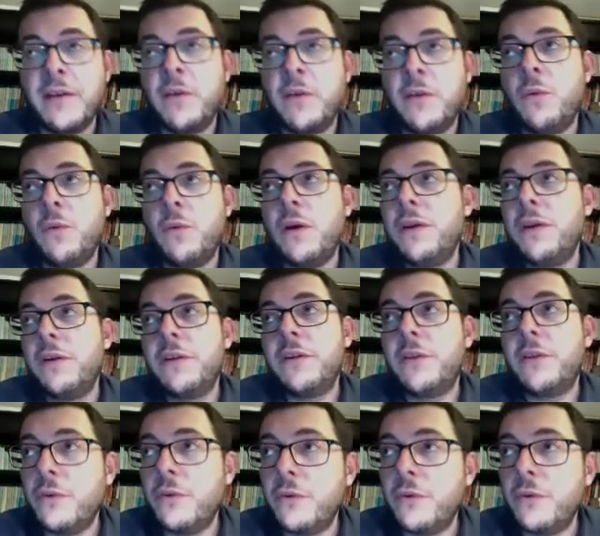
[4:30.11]
one or
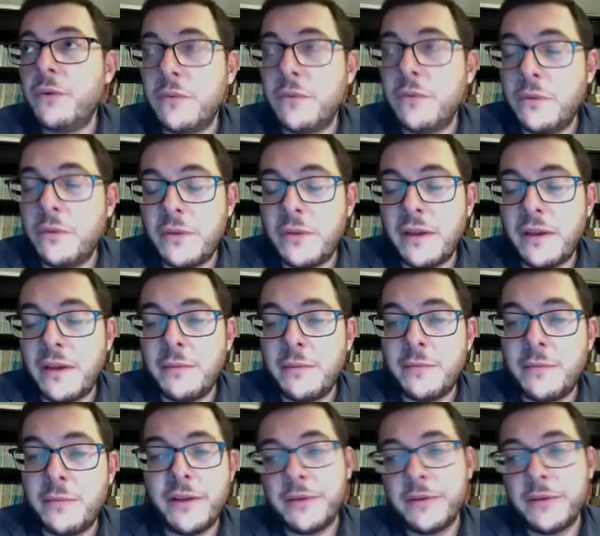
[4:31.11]
two good
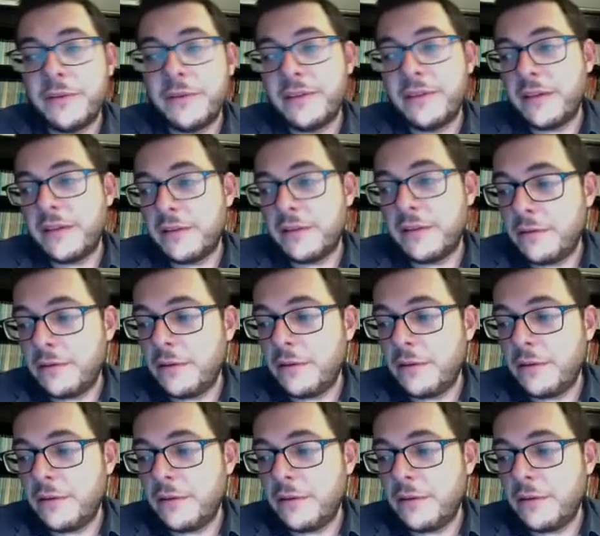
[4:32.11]
embryos and